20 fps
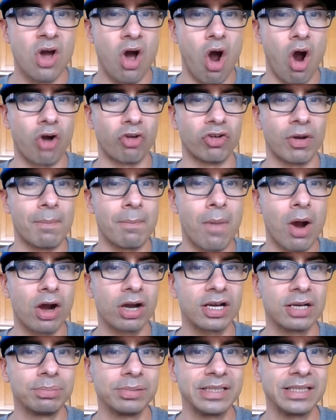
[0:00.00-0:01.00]
are
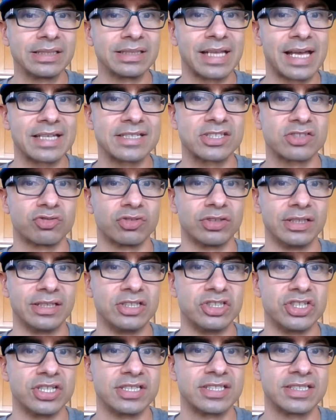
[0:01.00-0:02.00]
remarkably less
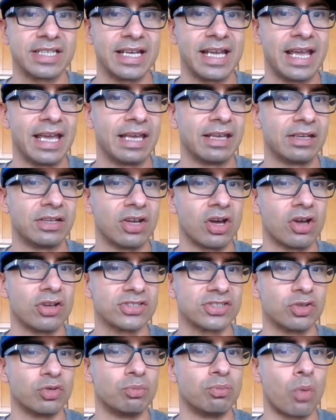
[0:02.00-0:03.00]
religious and
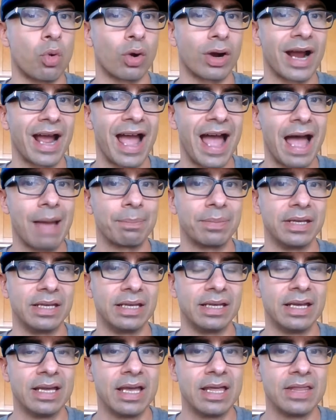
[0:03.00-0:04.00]
also more
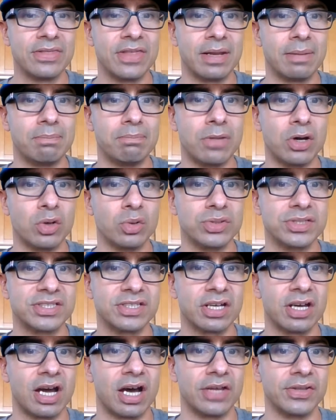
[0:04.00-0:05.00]
happy than
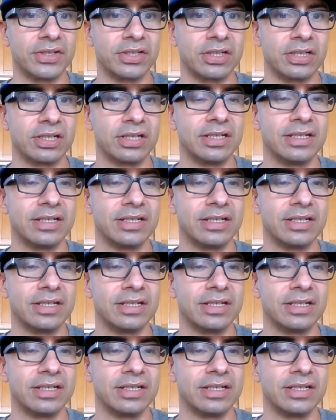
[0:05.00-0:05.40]
most other